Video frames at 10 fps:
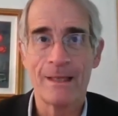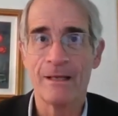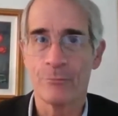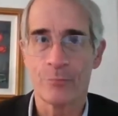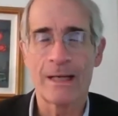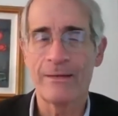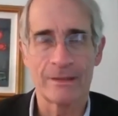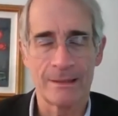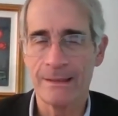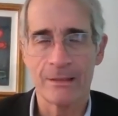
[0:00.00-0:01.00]
And
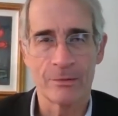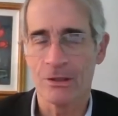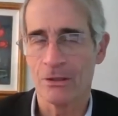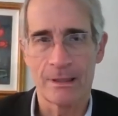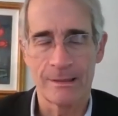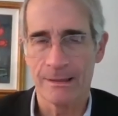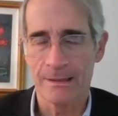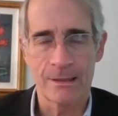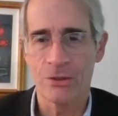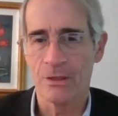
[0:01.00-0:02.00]
privately, there was a lot of
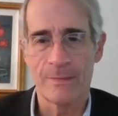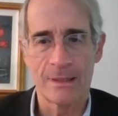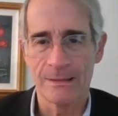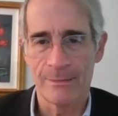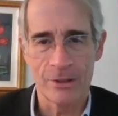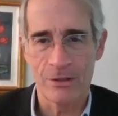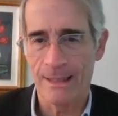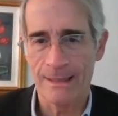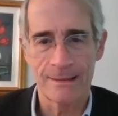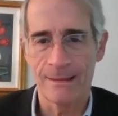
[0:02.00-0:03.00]
discussion among
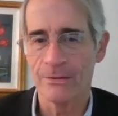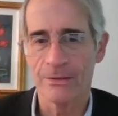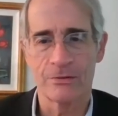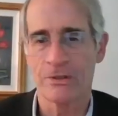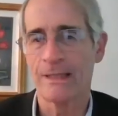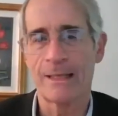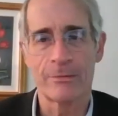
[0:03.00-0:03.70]
Democrats that they